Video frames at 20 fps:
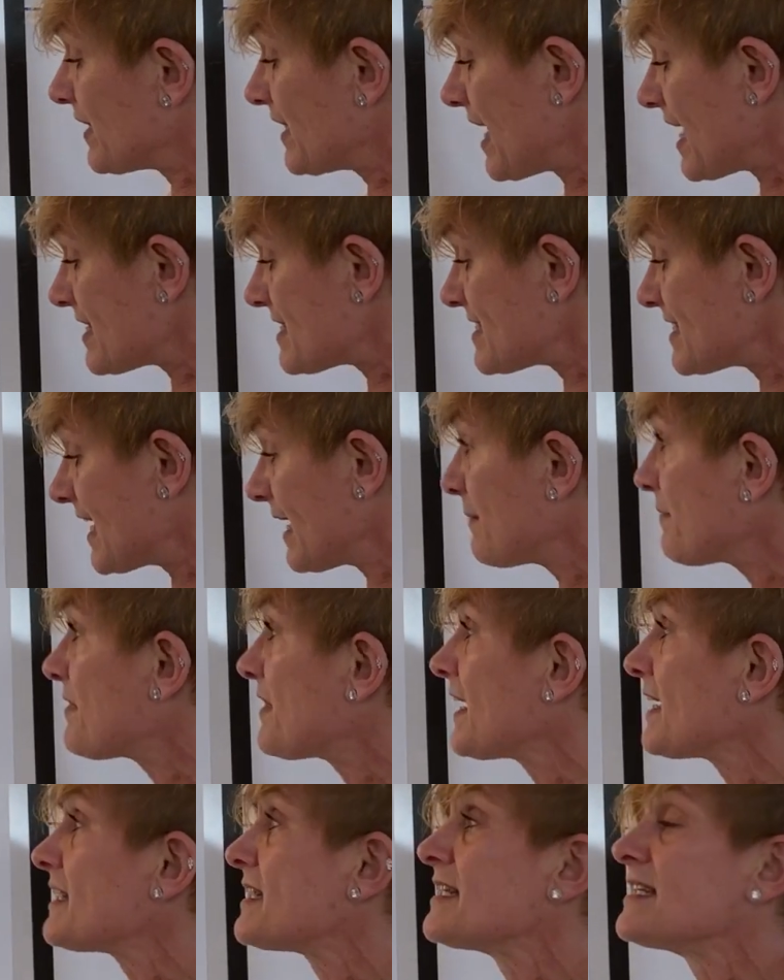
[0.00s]
that same
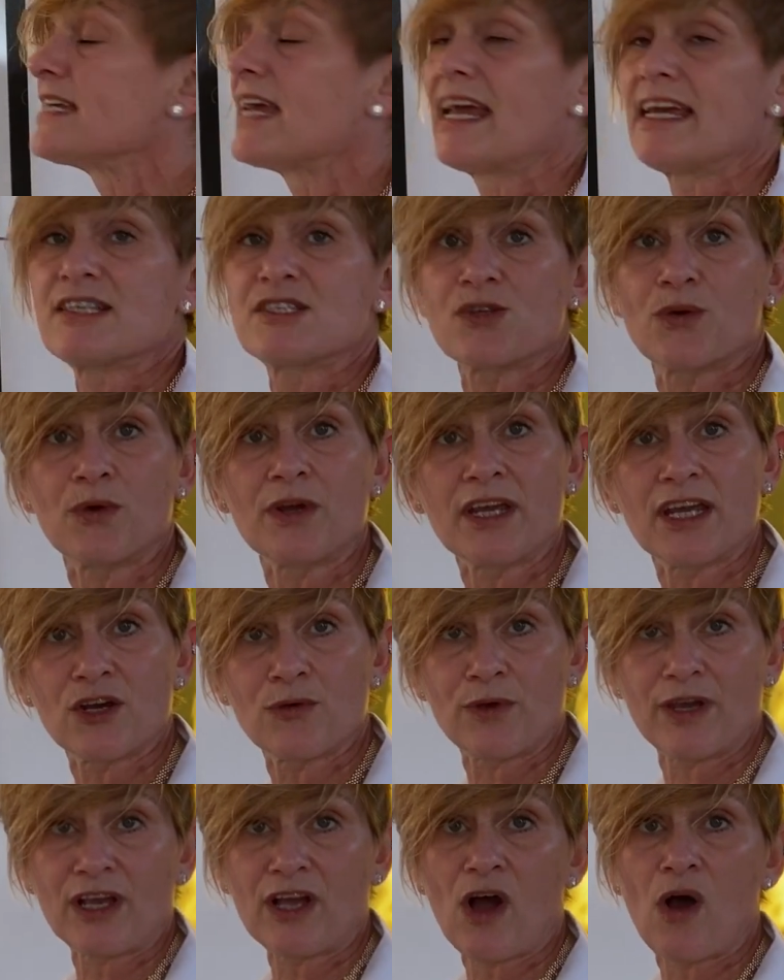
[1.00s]
thing today. So here
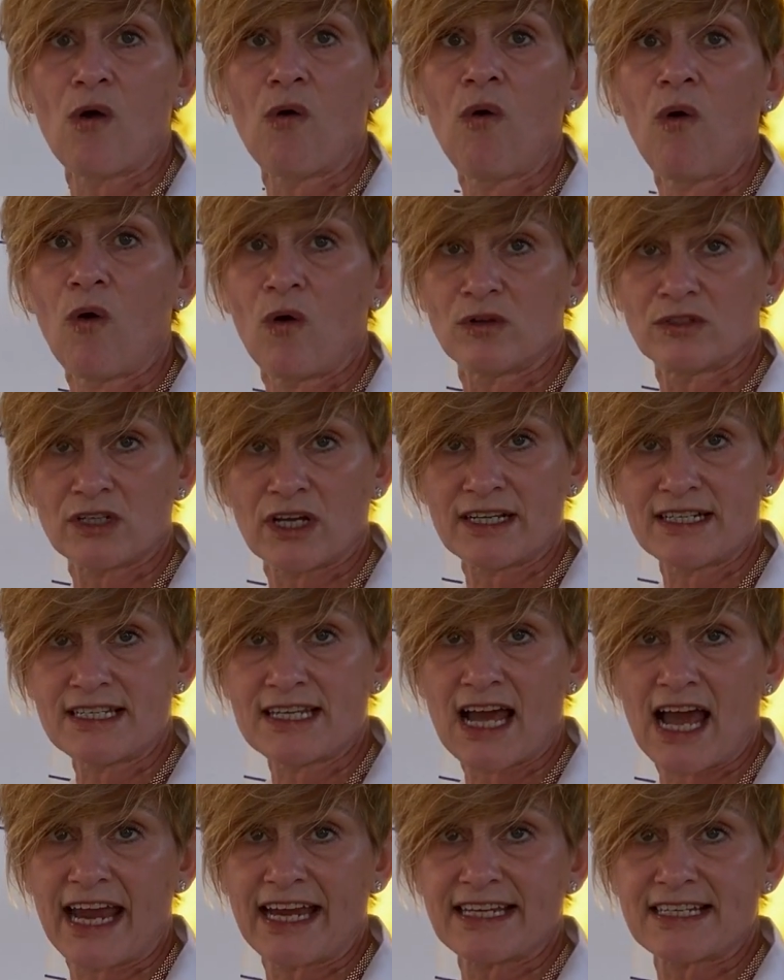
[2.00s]
we go. Hold on
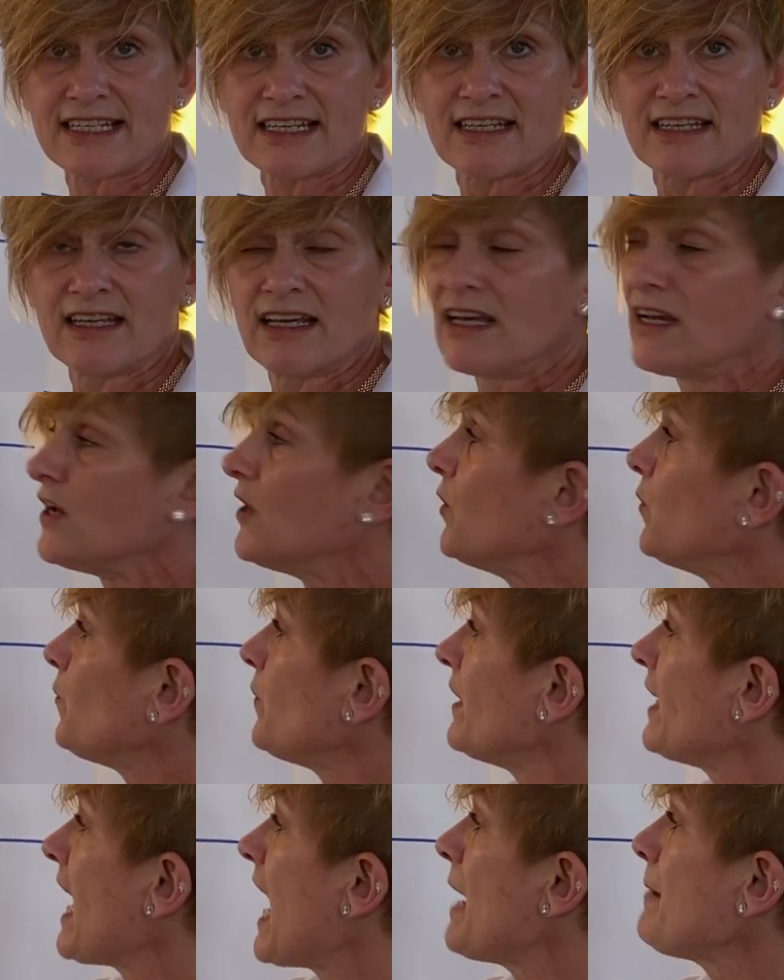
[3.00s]
tight.
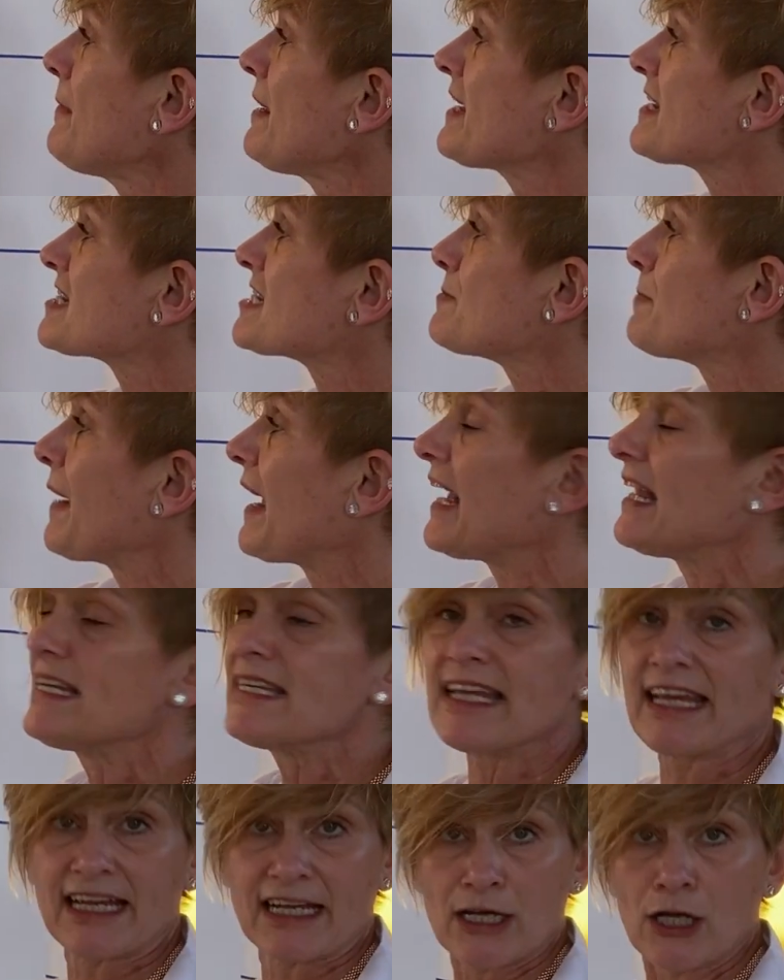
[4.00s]
When I'm
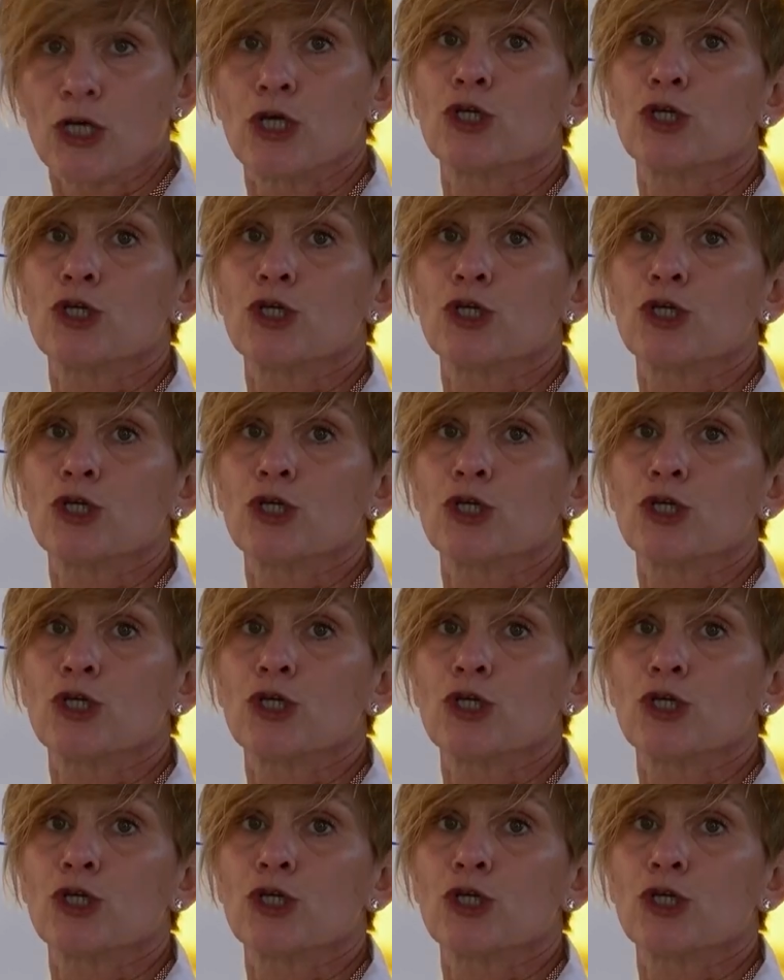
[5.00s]
expanding